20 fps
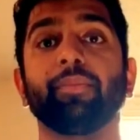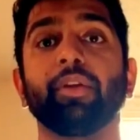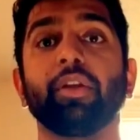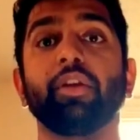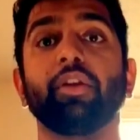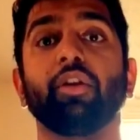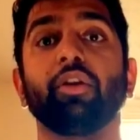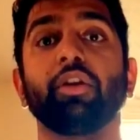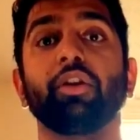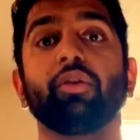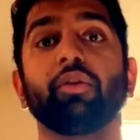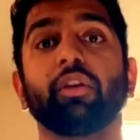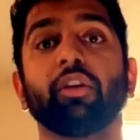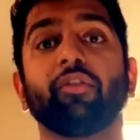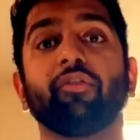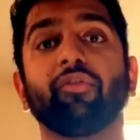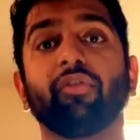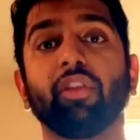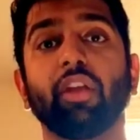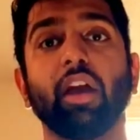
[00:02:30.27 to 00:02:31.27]
you don't get
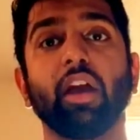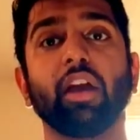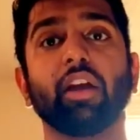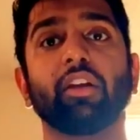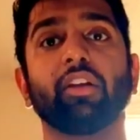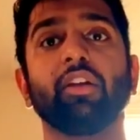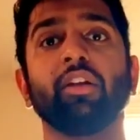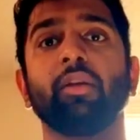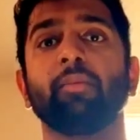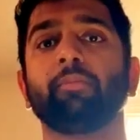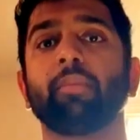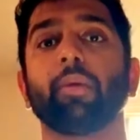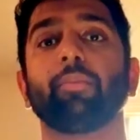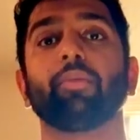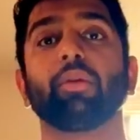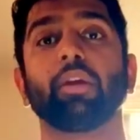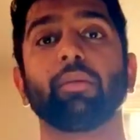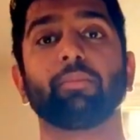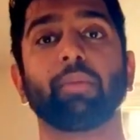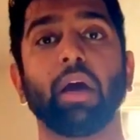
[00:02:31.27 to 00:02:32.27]
flagged by
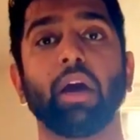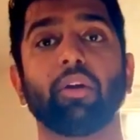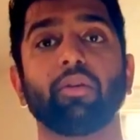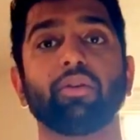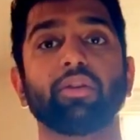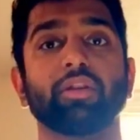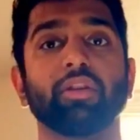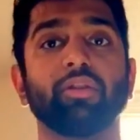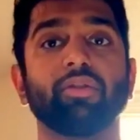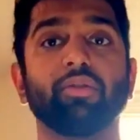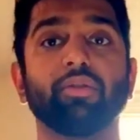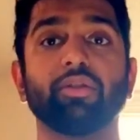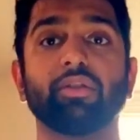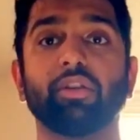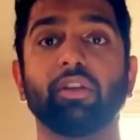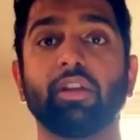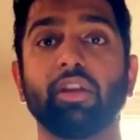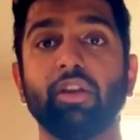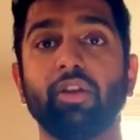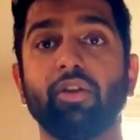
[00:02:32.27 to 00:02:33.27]
bringing powders in through
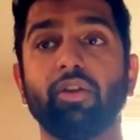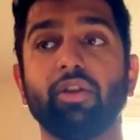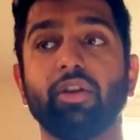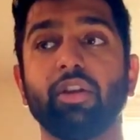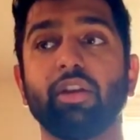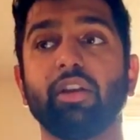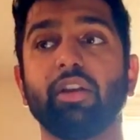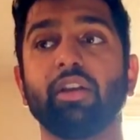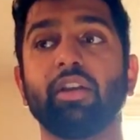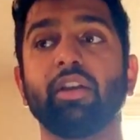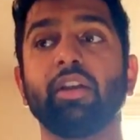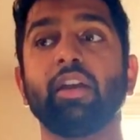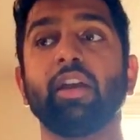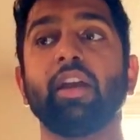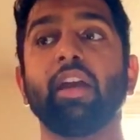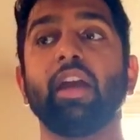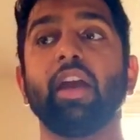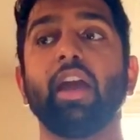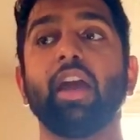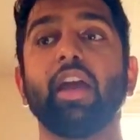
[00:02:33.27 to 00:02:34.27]
security,
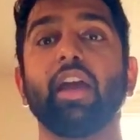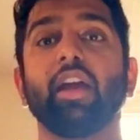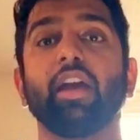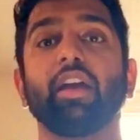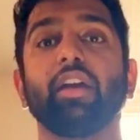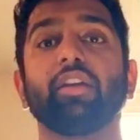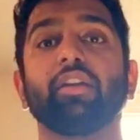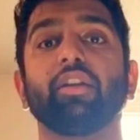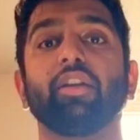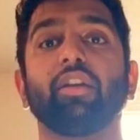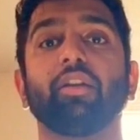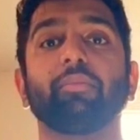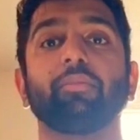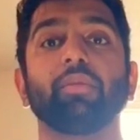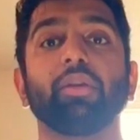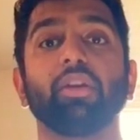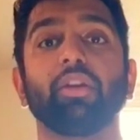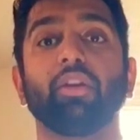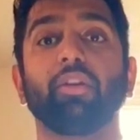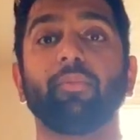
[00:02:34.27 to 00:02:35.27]
and
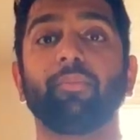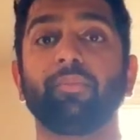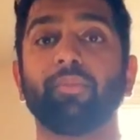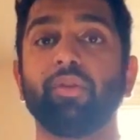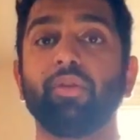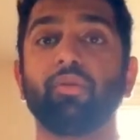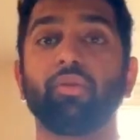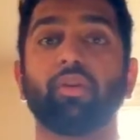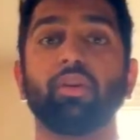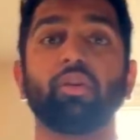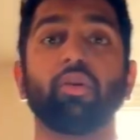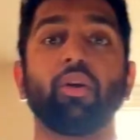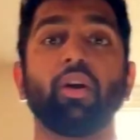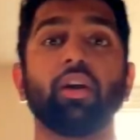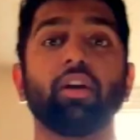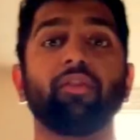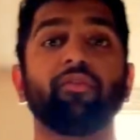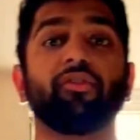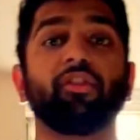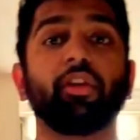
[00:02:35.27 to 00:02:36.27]
you can go
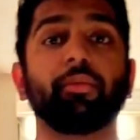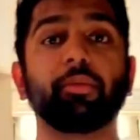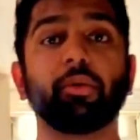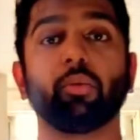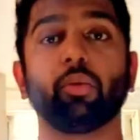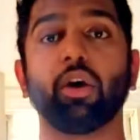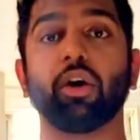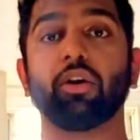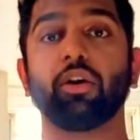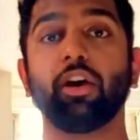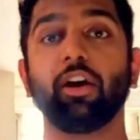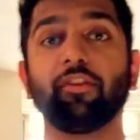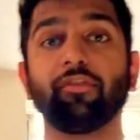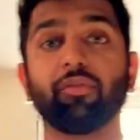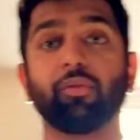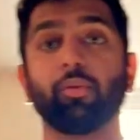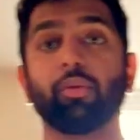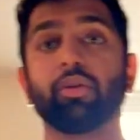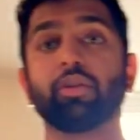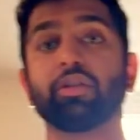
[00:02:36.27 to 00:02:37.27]
ahead and fill up your water
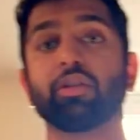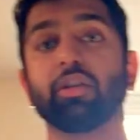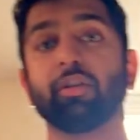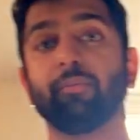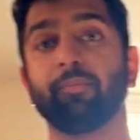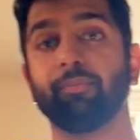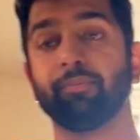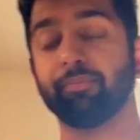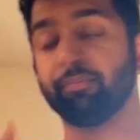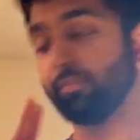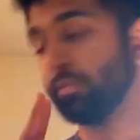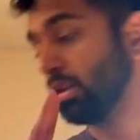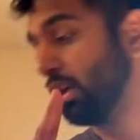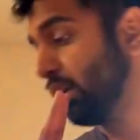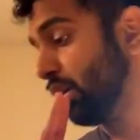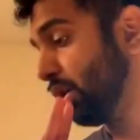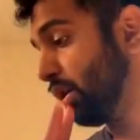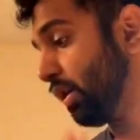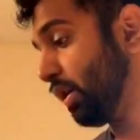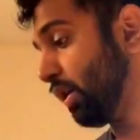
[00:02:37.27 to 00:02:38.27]
afterwards.
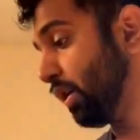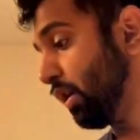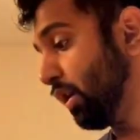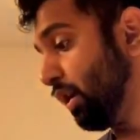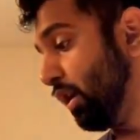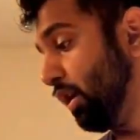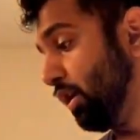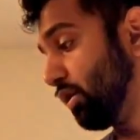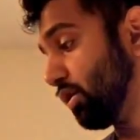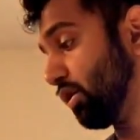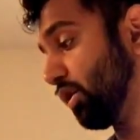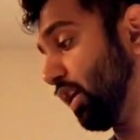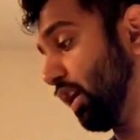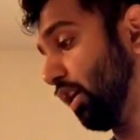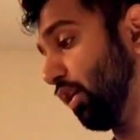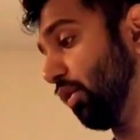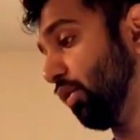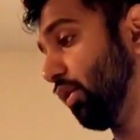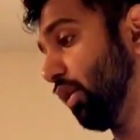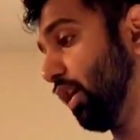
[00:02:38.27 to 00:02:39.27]
So
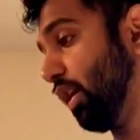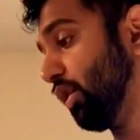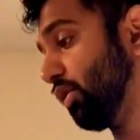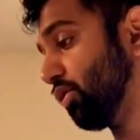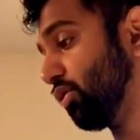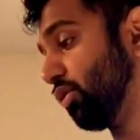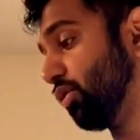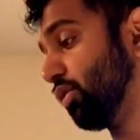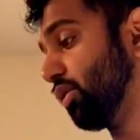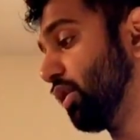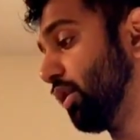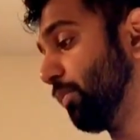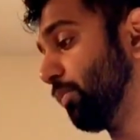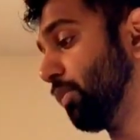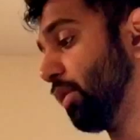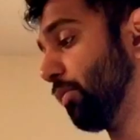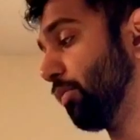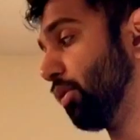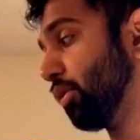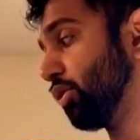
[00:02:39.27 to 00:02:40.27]
now, on to tip
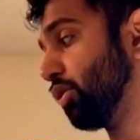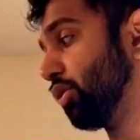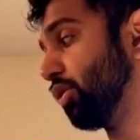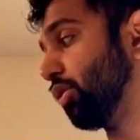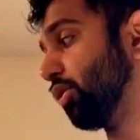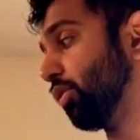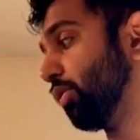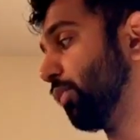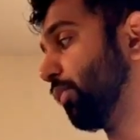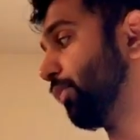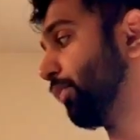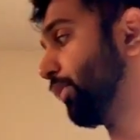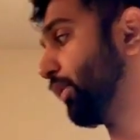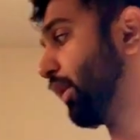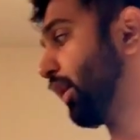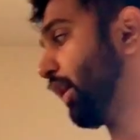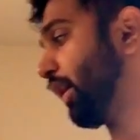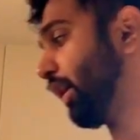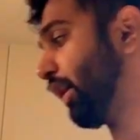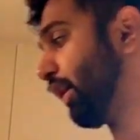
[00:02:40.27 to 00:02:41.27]
number 2,
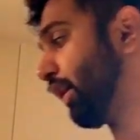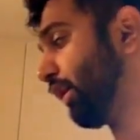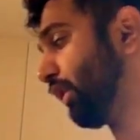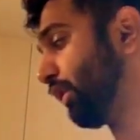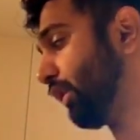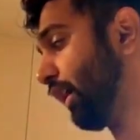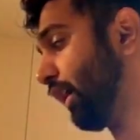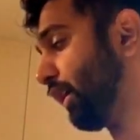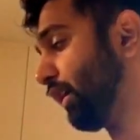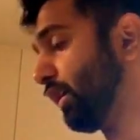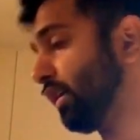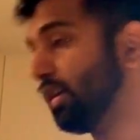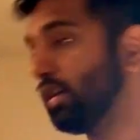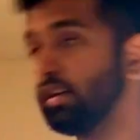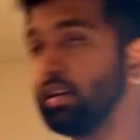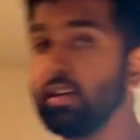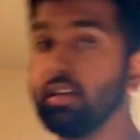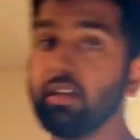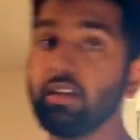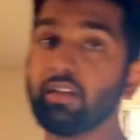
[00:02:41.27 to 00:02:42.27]
and that
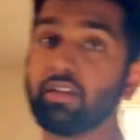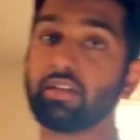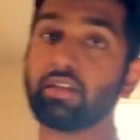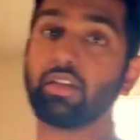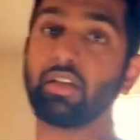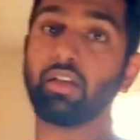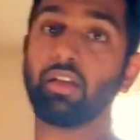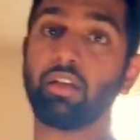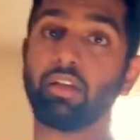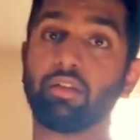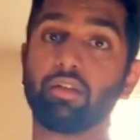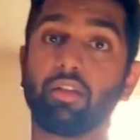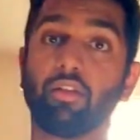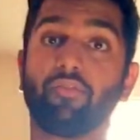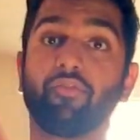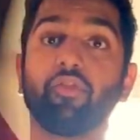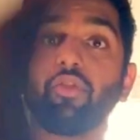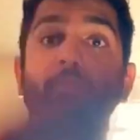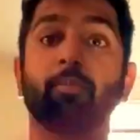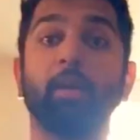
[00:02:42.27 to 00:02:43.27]
is the
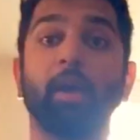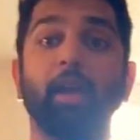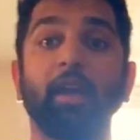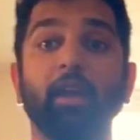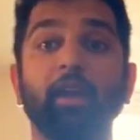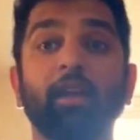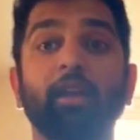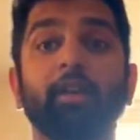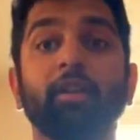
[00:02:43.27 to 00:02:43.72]
food bag.